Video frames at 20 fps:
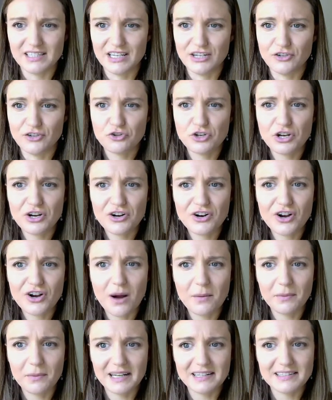They share
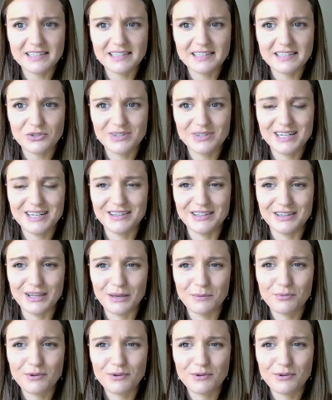common ancestry and then they